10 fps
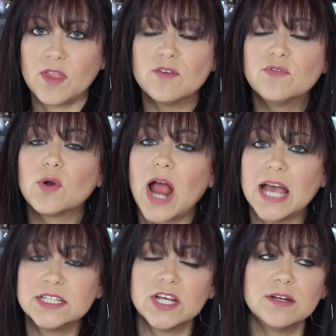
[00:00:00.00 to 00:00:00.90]
For
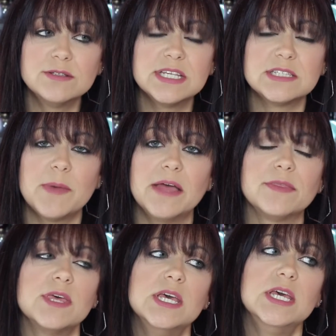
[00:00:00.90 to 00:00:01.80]
eyeshadows this
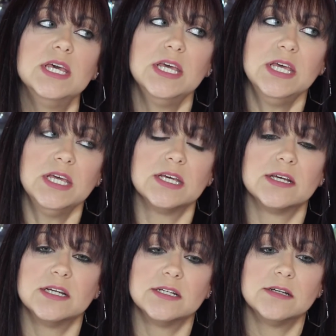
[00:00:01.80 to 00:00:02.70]
month,
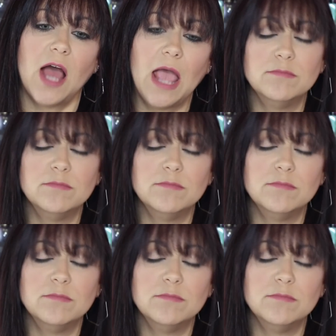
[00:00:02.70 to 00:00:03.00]
I